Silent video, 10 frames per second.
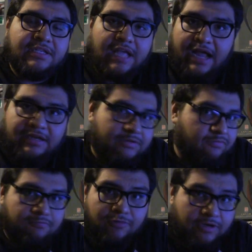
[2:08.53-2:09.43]
I
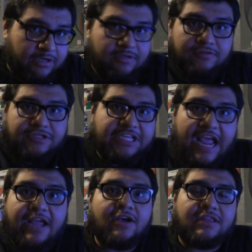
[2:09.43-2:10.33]
would
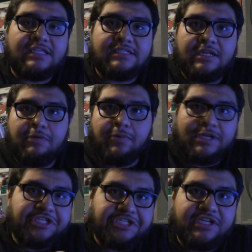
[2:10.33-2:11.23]
yank on this and it
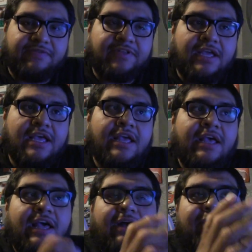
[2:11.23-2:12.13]
wouldn't shift. I would